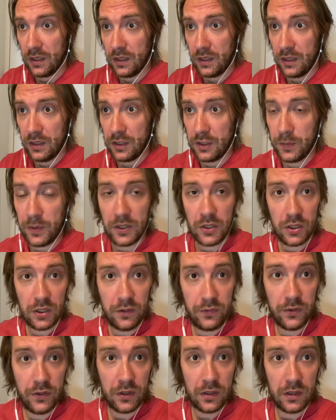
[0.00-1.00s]
especially
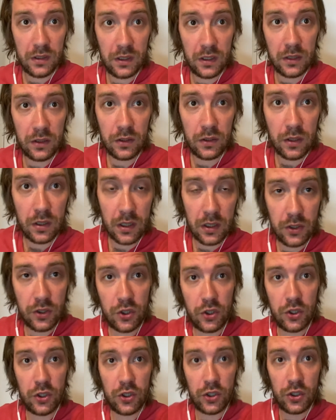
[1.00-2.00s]
if you're in a
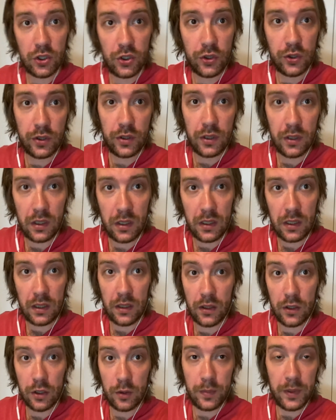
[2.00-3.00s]
large uh,
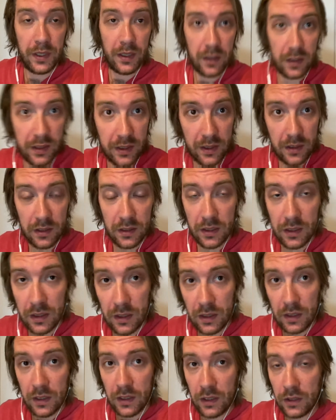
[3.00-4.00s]
urban area,
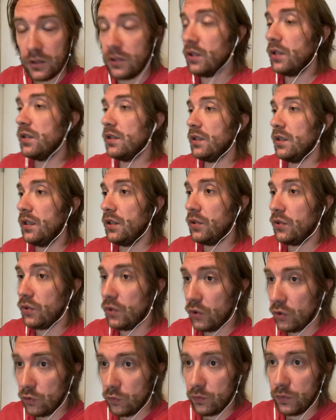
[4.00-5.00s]
just
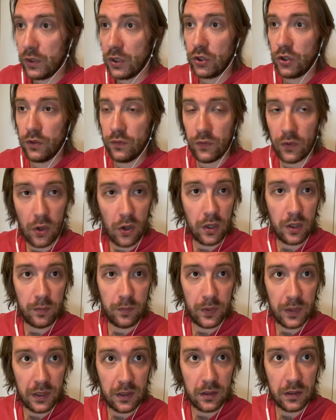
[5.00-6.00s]
assume that you've already
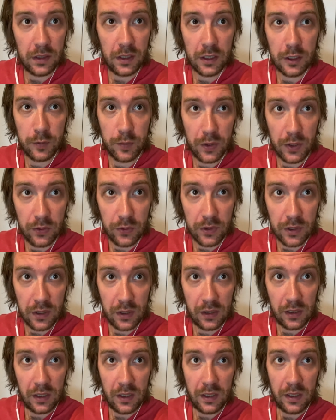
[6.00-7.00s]
been exposed.
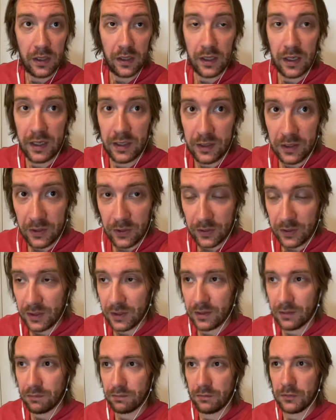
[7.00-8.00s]
I know it's a
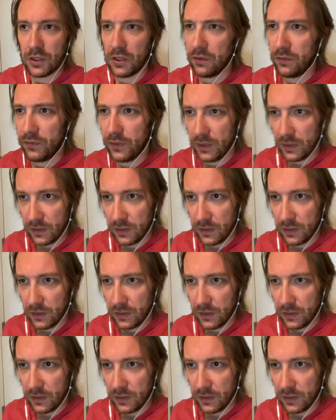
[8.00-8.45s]
tough thing